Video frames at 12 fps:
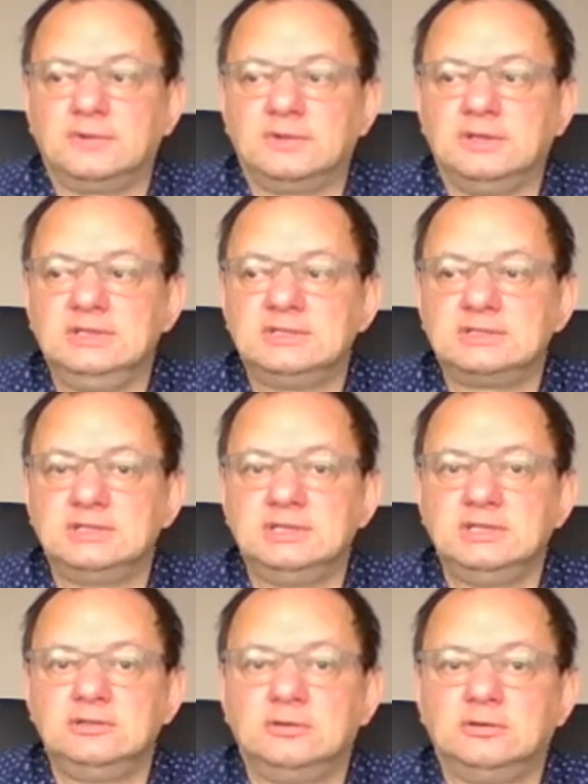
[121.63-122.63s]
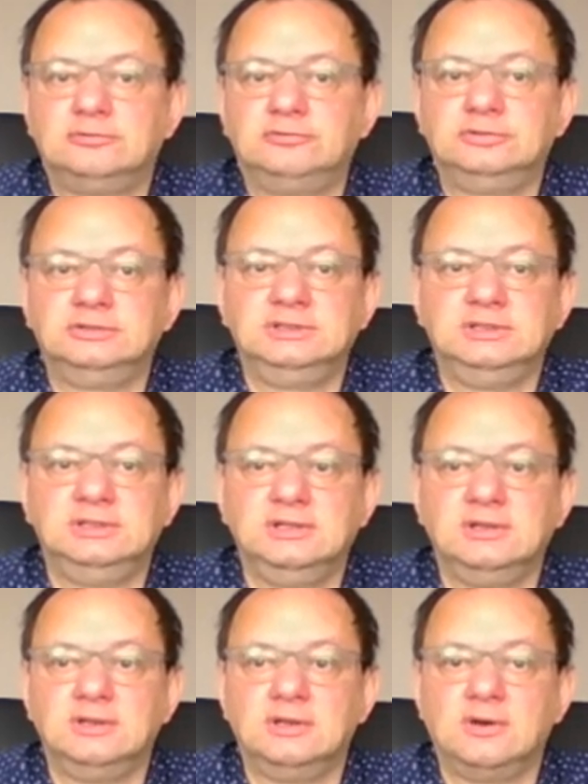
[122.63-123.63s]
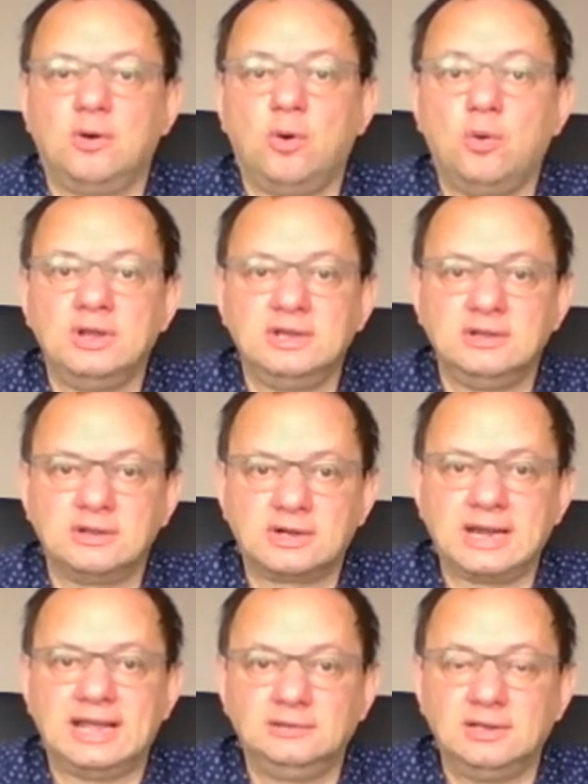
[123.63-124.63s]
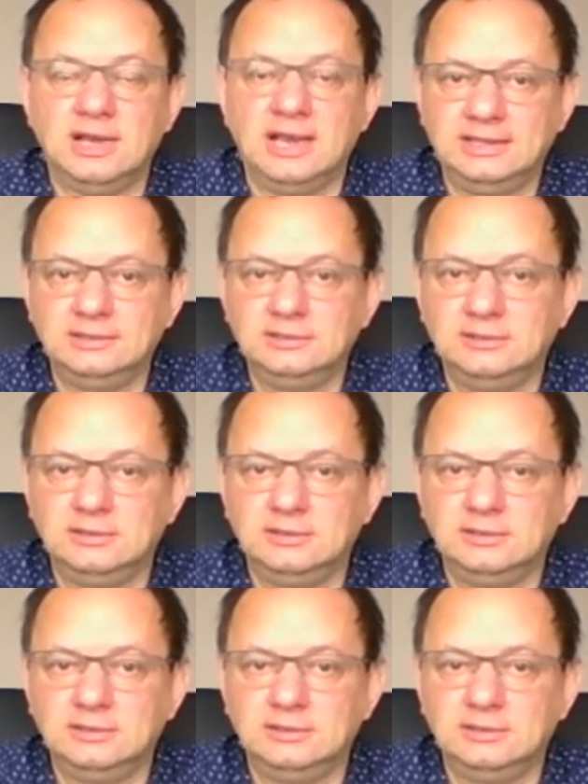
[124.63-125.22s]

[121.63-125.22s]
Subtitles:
instead of the only red LED,